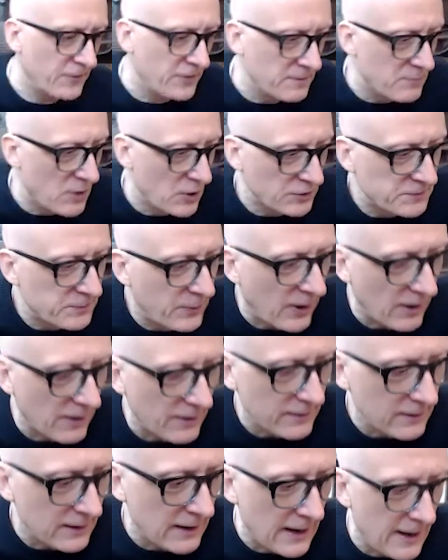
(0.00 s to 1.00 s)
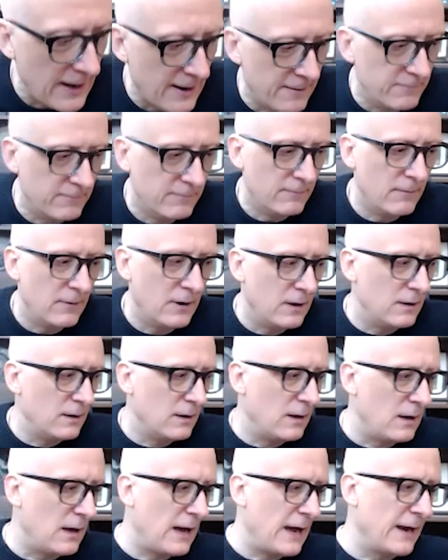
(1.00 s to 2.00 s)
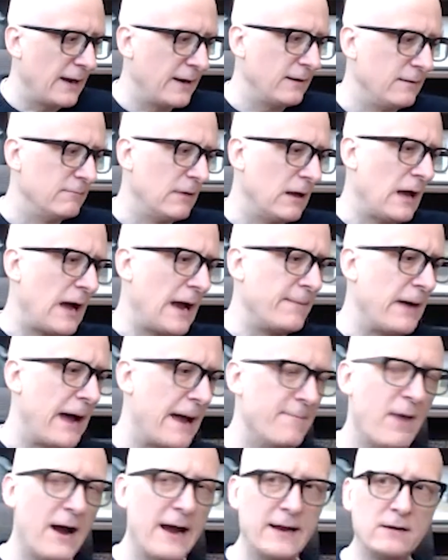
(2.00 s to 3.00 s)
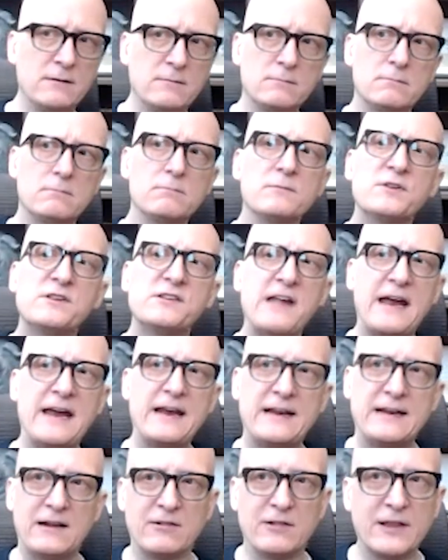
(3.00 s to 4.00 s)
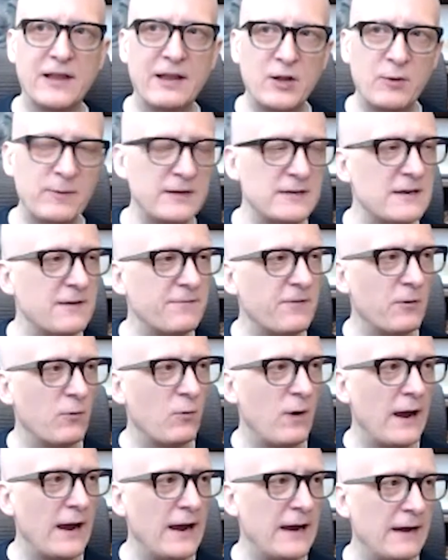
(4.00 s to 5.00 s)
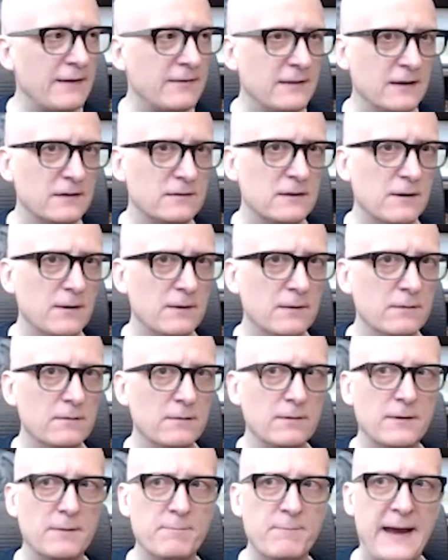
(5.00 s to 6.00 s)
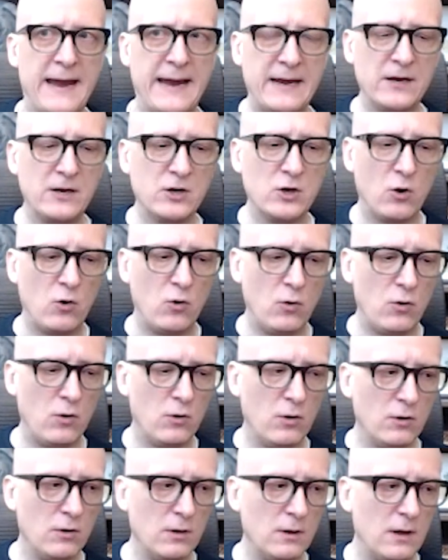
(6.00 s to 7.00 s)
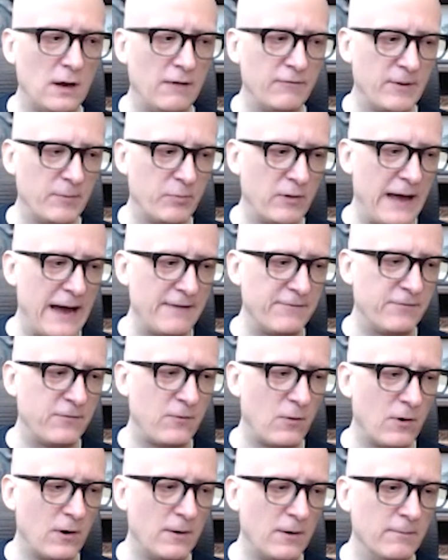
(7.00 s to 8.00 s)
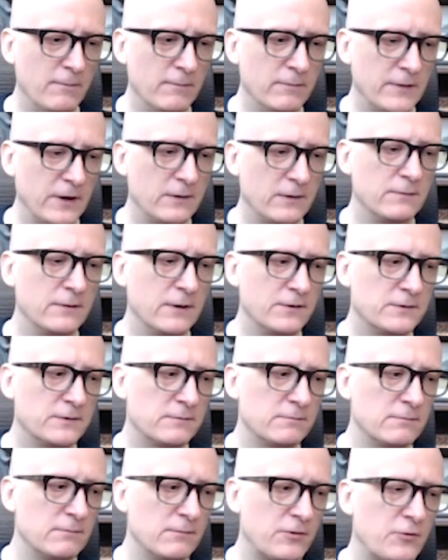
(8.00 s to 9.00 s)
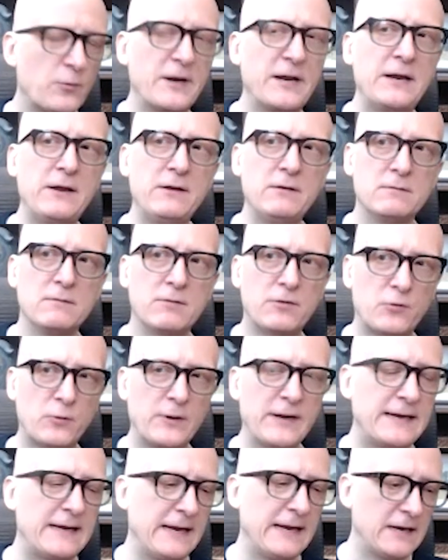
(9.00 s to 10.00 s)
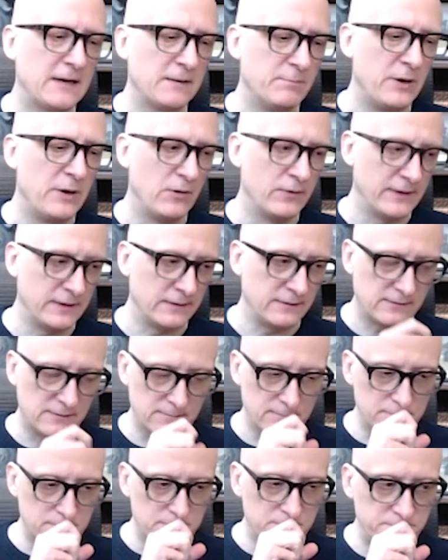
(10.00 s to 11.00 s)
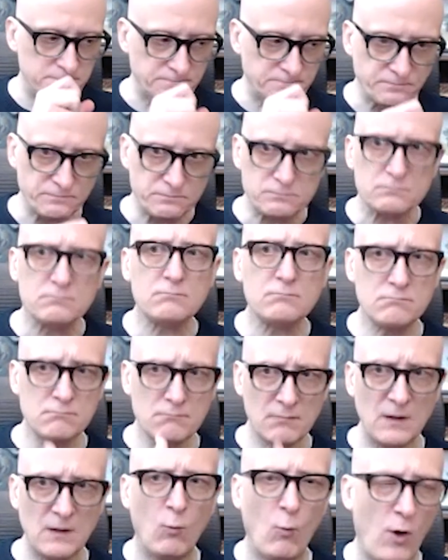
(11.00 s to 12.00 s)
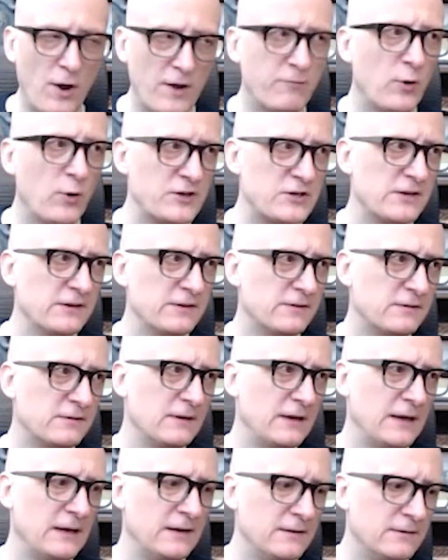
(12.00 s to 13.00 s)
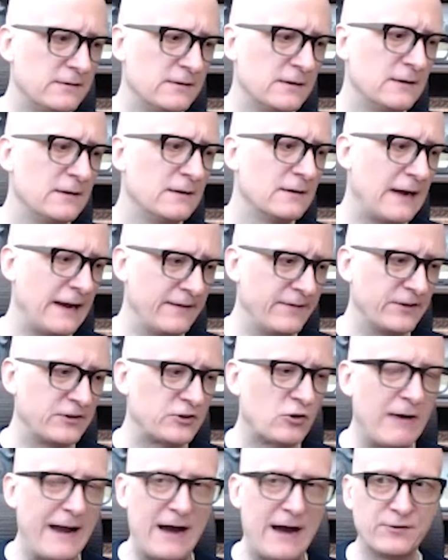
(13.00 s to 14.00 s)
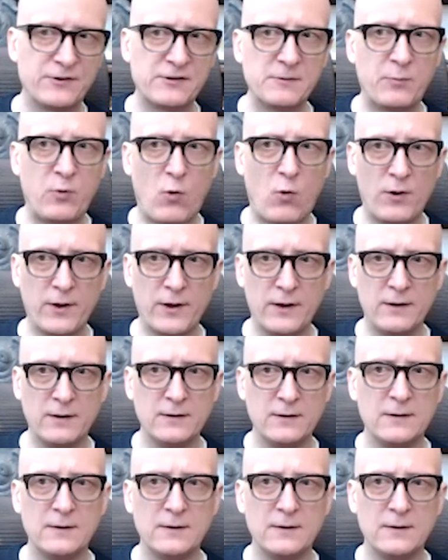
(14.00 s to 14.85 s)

the most part. I might say it in a little bit different way. I think the main goal of the platform, there's three key components. One of which is kind of this crowd supported